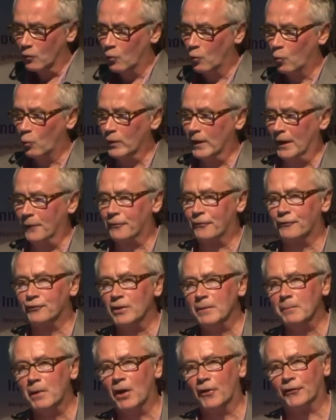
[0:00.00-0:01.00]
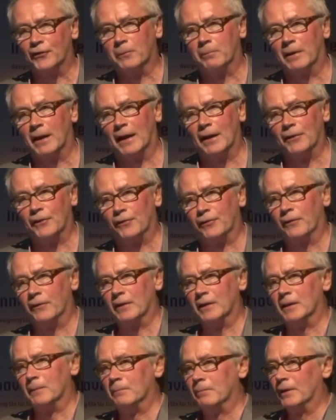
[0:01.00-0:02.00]
We had 3 master plans for the
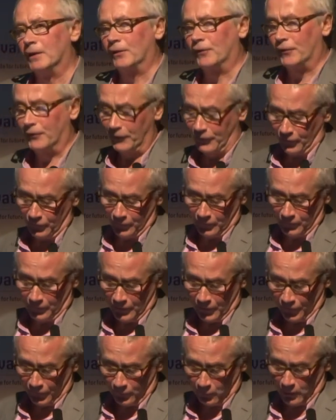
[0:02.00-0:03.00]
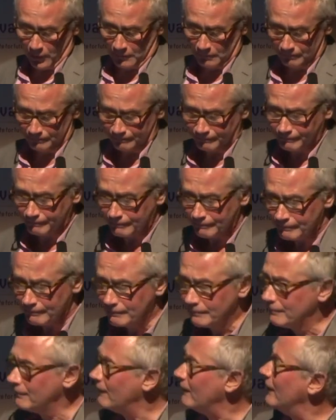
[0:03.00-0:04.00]
Olympics. This is the first one.
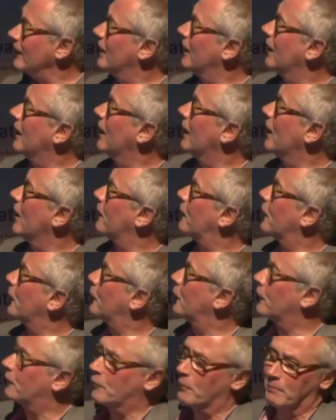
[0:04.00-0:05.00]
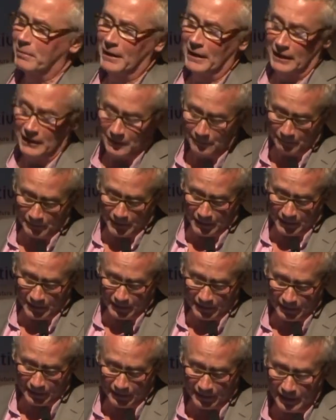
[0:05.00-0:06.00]
This was prepared
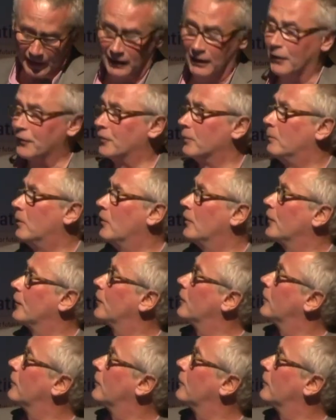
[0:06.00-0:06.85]
by Allies of Morrison, the